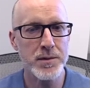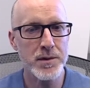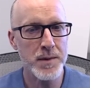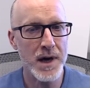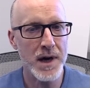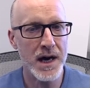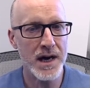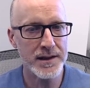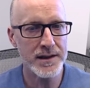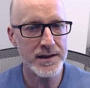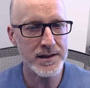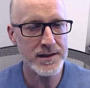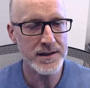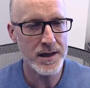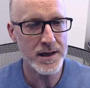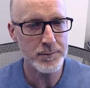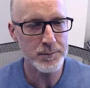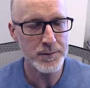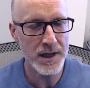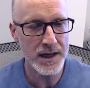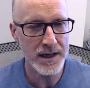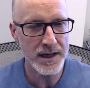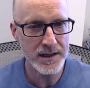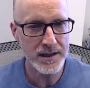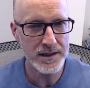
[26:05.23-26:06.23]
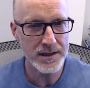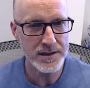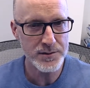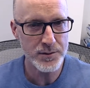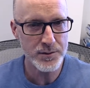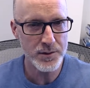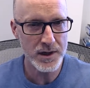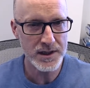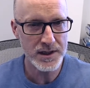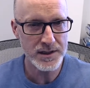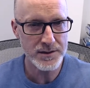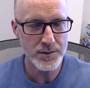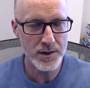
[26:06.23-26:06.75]
buying the dip like in
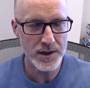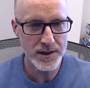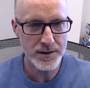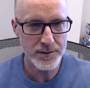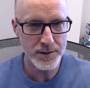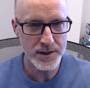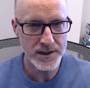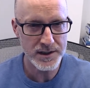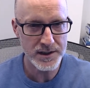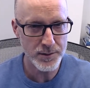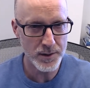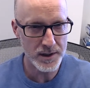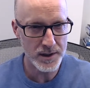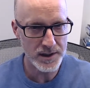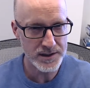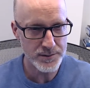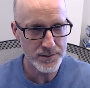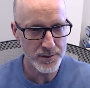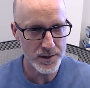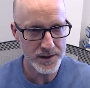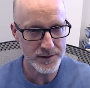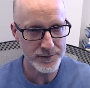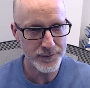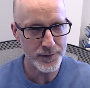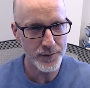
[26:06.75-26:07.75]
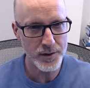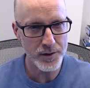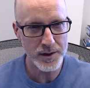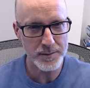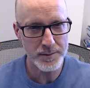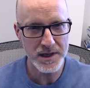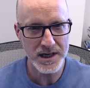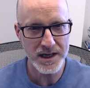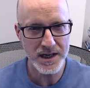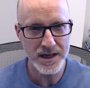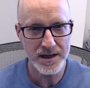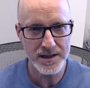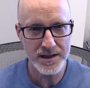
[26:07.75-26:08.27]
2023, 2024
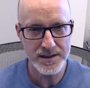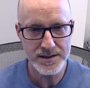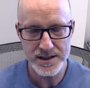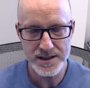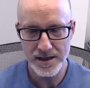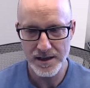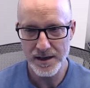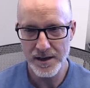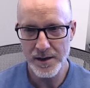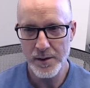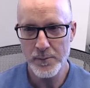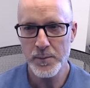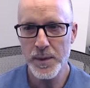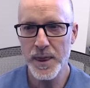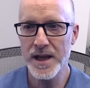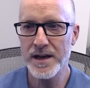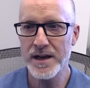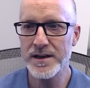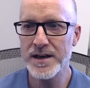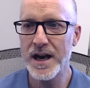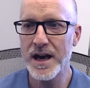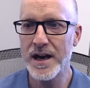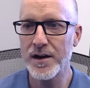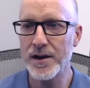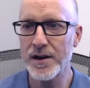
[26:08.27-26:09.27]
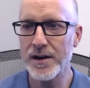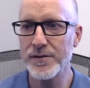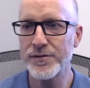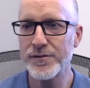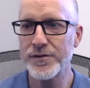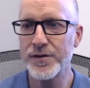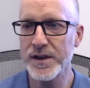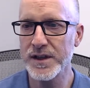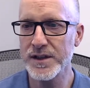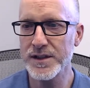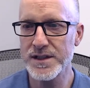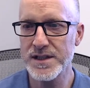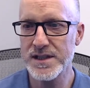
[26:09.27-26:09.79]
because the narrative
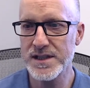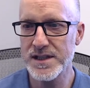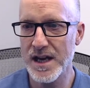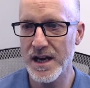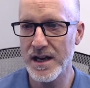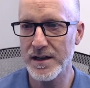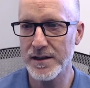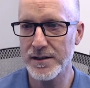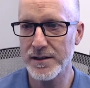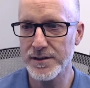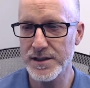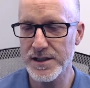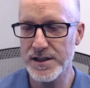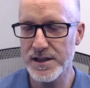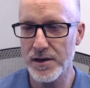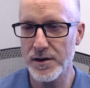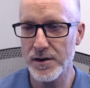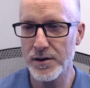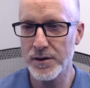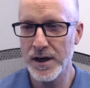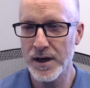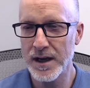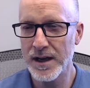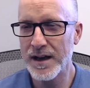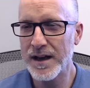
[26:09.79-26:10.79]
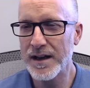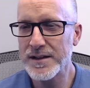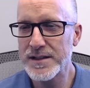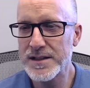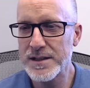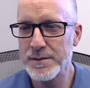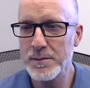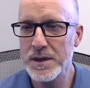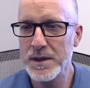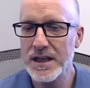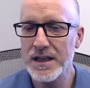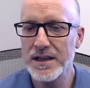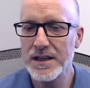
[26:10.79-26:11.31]
feels stale. So
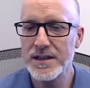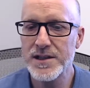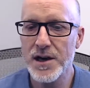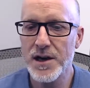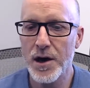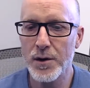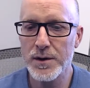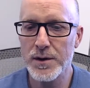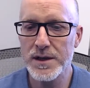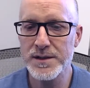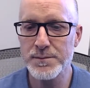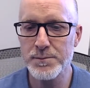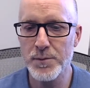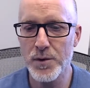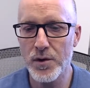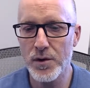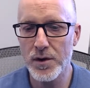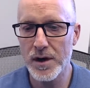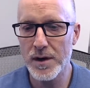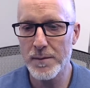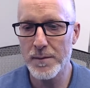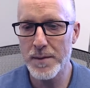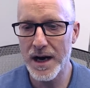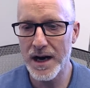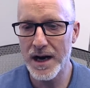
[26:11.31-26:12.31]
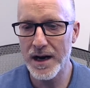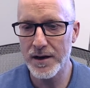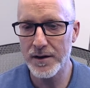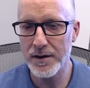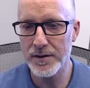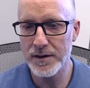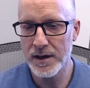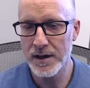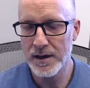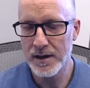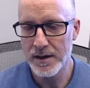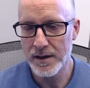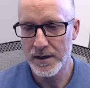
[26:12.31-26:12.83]
to me, it's always more
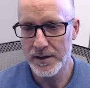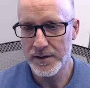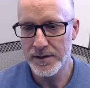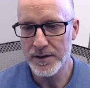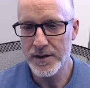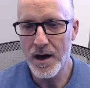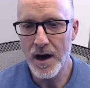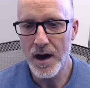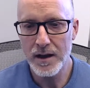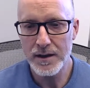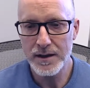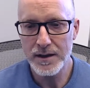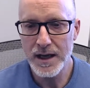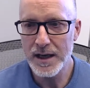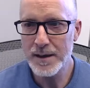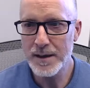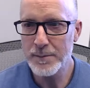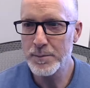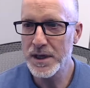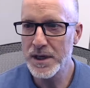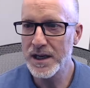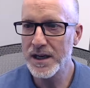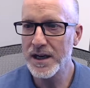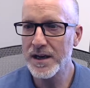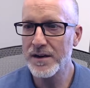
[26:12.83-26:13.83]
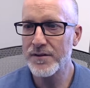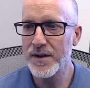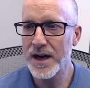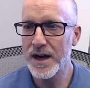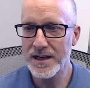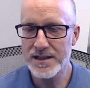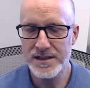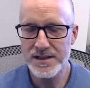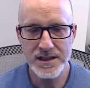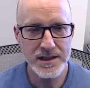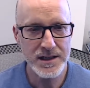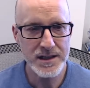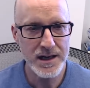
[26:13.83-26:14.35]
about not like being a
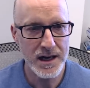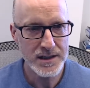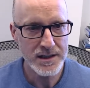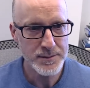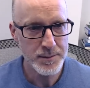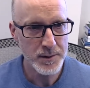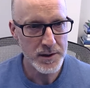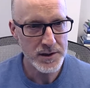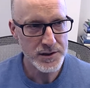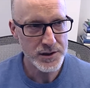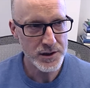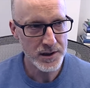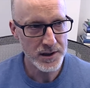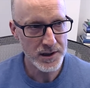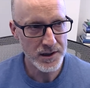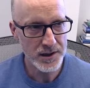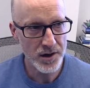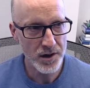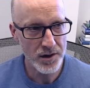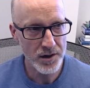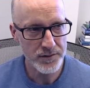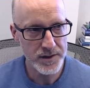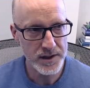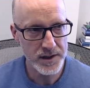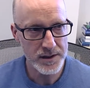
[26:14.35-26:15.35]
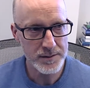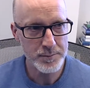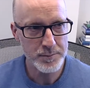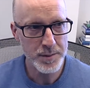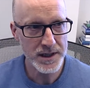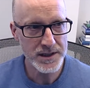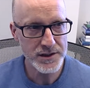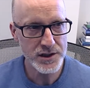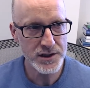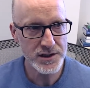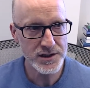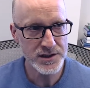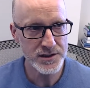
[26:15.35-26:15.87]
vaccine expert during COVID,
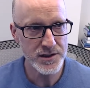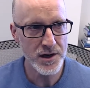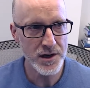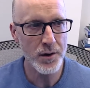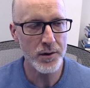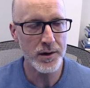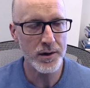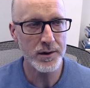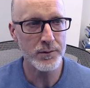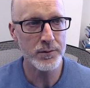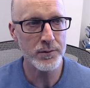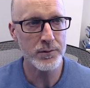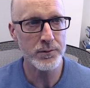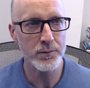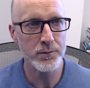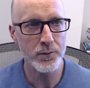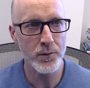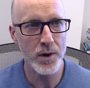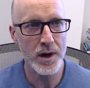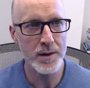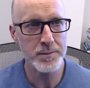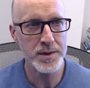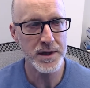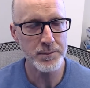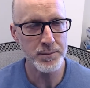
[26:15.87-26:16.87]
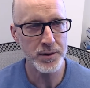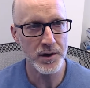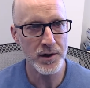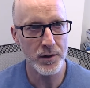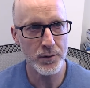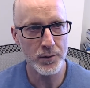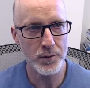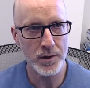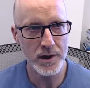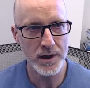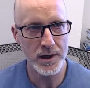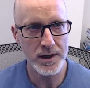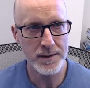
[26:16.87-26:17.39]
but just knowing what people are
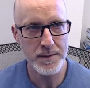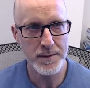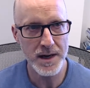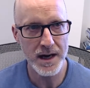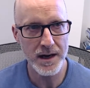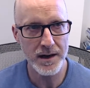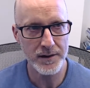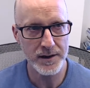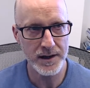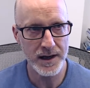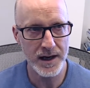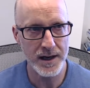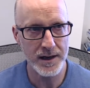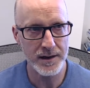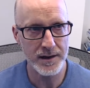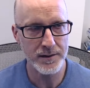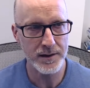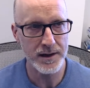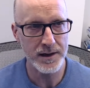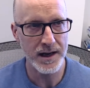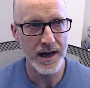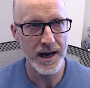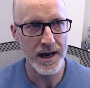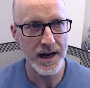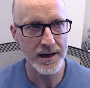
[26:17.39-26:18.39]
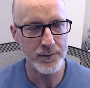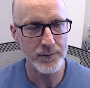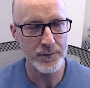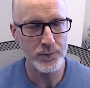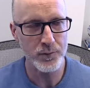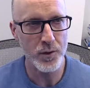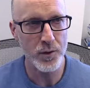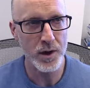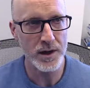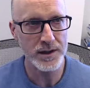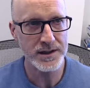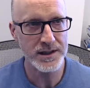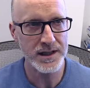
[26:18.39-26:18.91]
worried about and
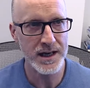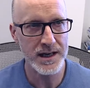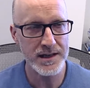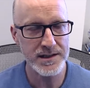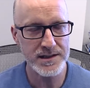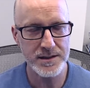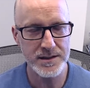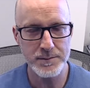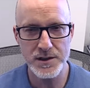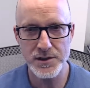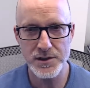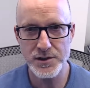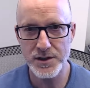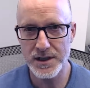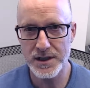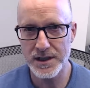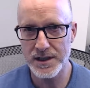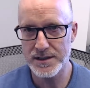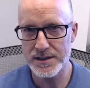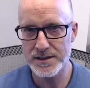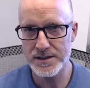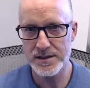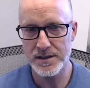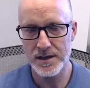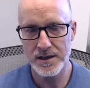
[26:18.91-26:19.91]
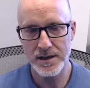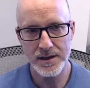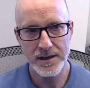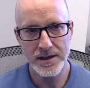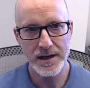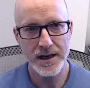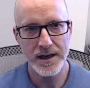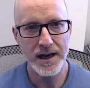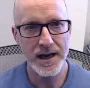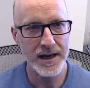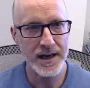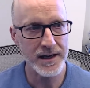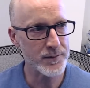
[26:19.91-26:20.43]
what the asymmetry is
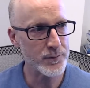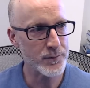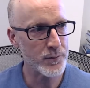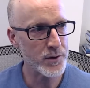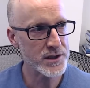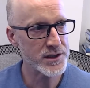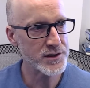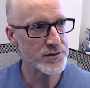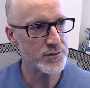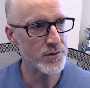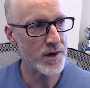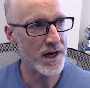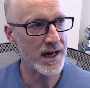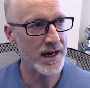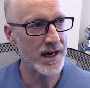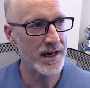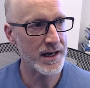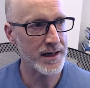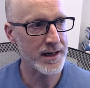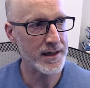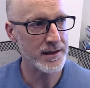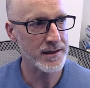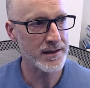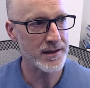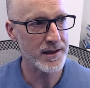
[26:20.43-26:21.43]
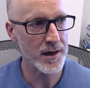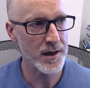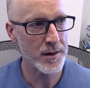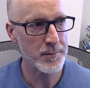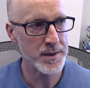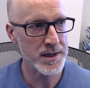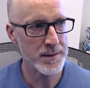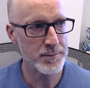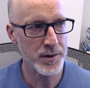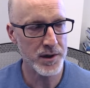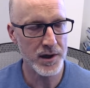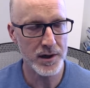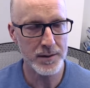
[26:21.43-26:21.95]
and which way,
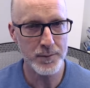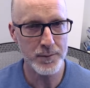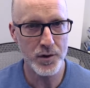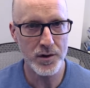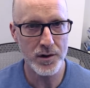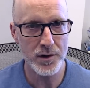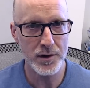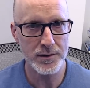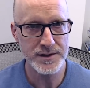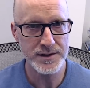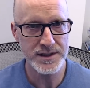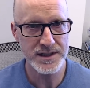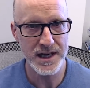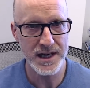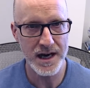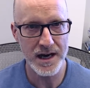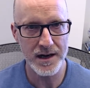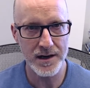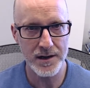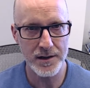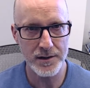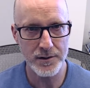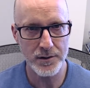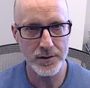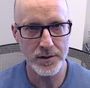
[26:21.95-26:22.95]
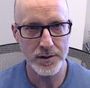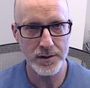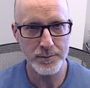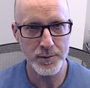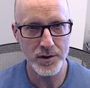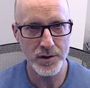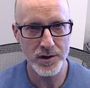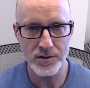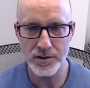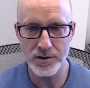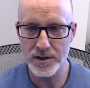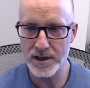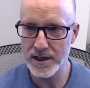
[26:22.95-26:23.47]
people are more scared or
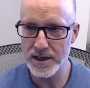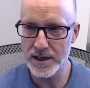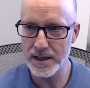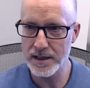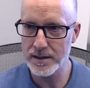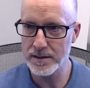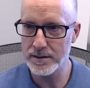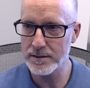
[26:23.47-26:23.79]
more greedy.